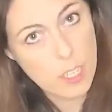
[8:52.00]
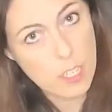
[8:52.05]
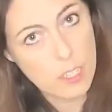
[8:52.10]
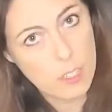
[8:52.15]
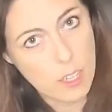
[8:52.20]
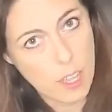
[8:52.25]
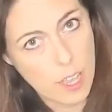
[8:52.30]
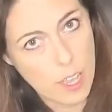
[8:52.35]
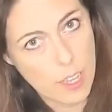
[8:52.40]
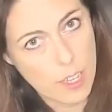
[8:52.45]

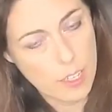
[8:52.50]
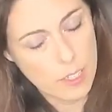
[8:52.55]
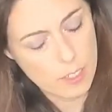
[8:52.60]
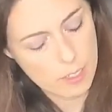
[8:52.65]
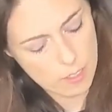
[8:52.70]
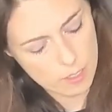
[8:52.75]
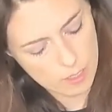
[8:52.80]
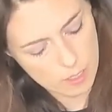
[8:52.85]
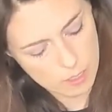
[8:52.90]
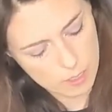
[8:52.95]
tea light
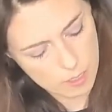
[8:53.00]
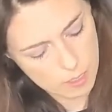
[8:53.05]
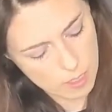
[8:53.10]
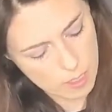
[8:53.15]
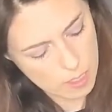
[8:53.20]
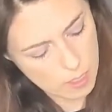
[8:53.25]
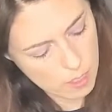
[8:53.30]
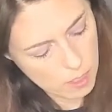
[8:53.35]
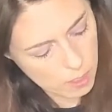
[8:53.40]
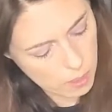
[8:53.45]

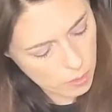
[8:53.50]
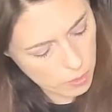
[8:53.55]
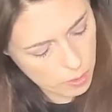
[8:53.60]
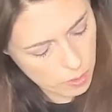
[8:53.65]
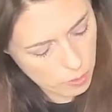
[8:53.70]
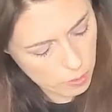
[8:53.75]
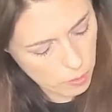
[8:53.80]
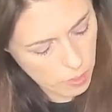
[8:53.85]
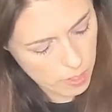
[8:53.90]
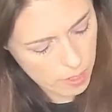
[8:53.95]

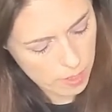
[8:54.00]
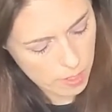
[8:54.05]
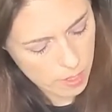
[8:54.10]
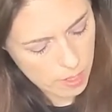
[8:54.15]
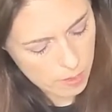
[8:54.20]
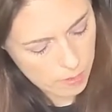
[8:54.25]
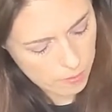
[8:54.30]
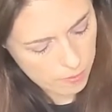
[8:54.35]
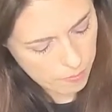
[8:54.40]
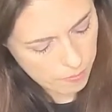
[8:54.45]
included with
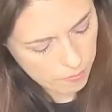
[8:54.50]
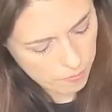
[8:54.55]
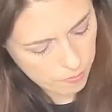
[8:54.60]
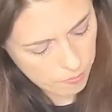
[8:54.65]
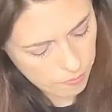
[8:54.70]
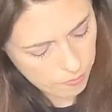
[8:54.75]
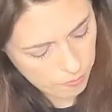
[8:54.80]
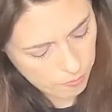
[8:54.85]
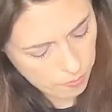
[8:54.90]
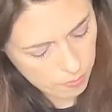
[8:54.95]
it.
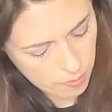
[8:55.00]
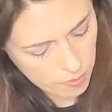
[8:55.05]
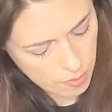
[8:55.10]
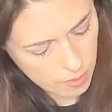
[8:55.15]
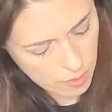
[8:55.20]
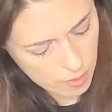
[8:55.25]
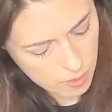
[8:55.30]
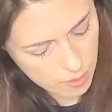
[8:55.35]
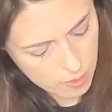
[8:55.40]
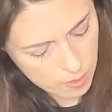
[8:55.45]

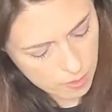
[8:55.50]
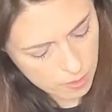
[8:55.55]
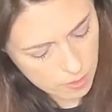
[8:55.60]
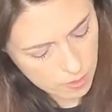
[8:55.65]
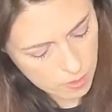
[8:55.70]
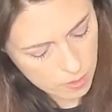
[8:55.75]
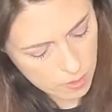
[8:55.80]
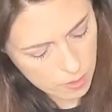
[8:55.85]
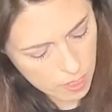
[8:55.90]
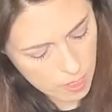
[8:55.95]

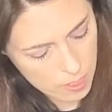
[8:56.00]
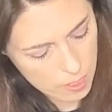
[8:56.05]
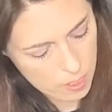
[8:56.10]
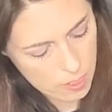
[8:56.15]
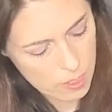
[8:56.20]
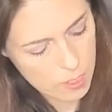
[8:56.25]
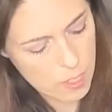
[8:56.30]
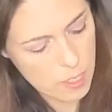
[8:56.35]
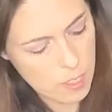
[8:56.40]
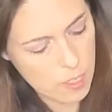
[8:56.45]
You light
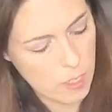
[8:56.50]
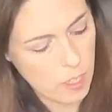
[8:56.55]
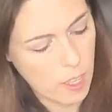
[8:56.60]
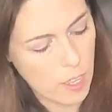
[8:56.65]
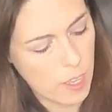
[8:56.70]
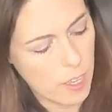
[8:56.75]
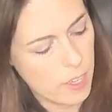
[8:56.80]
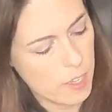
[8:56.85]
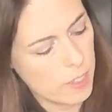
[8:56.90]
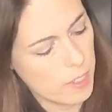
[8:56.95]
the tea
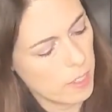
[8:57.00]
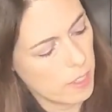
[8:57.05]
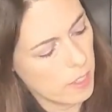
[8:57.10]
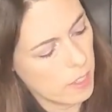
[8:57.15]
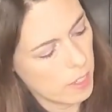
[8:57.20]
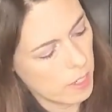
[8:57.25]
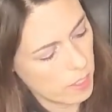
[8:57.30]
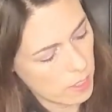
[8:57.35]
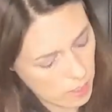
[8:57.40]
light and then